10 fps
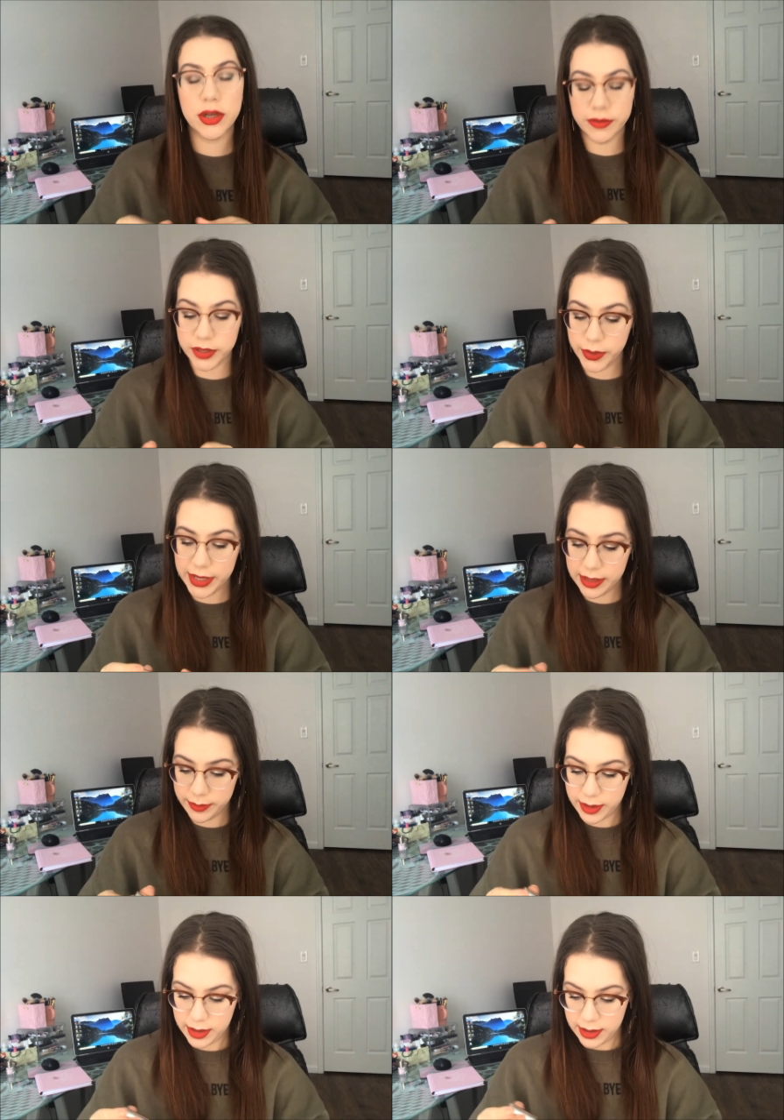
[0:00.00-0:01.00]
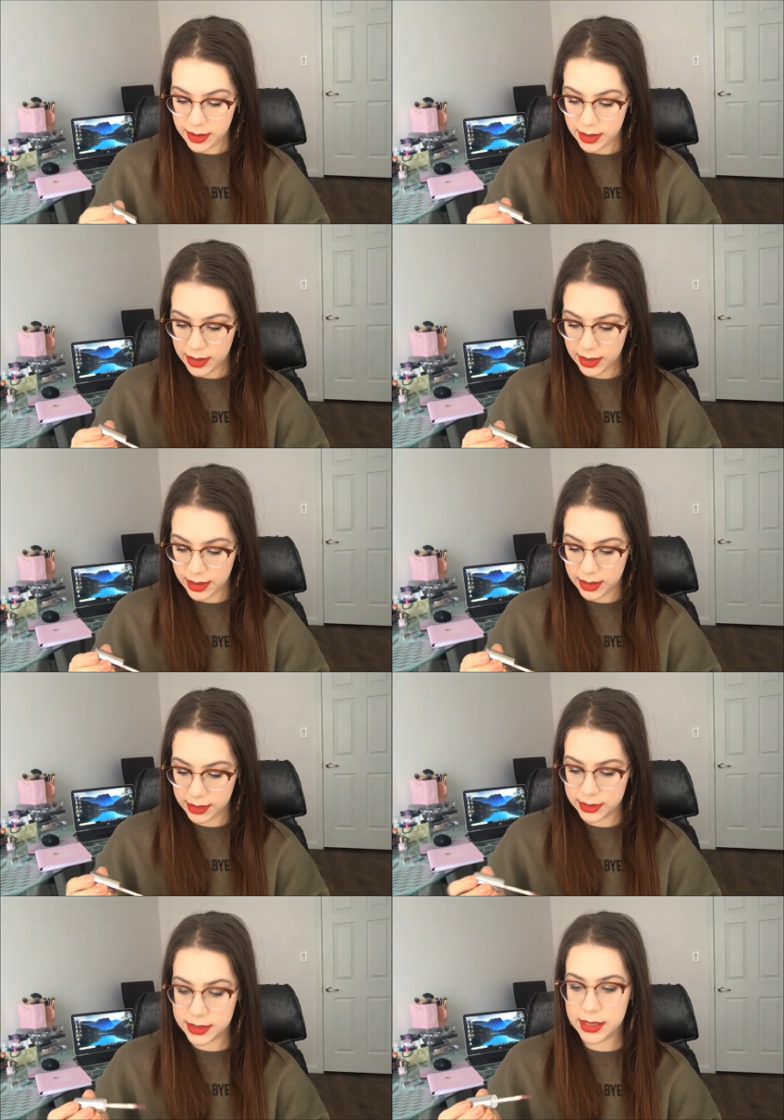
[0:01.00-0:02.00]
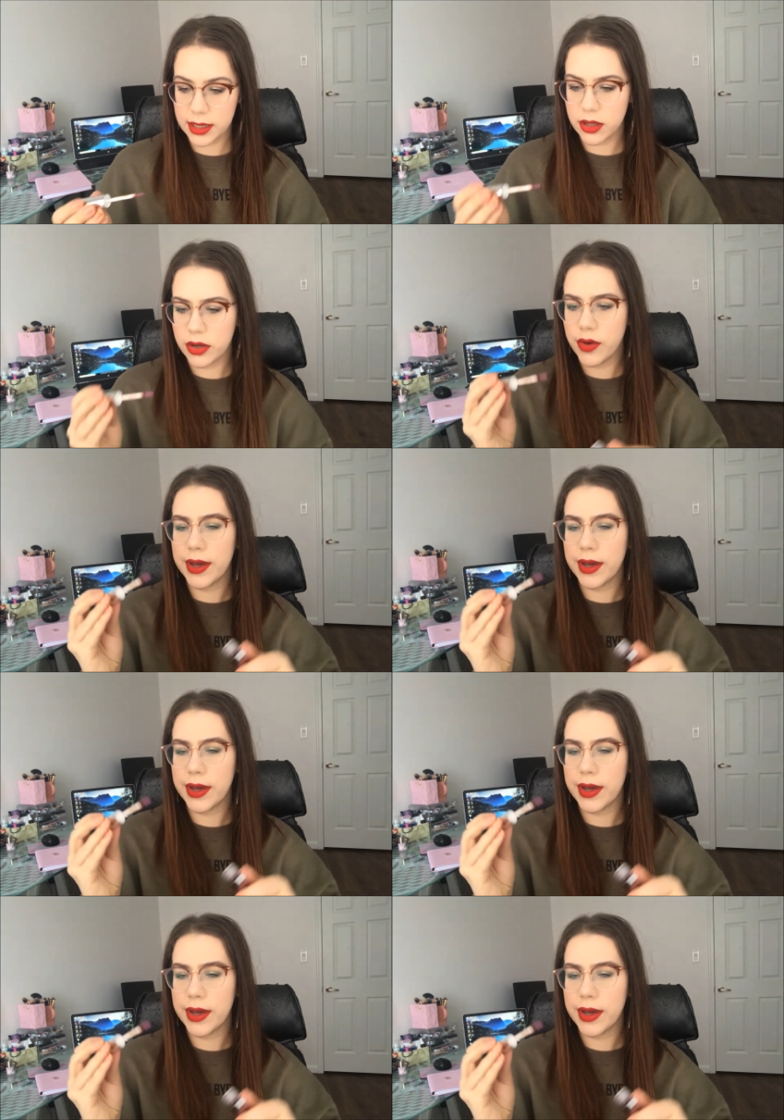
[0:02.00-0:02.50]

shift to it. And let's take a look.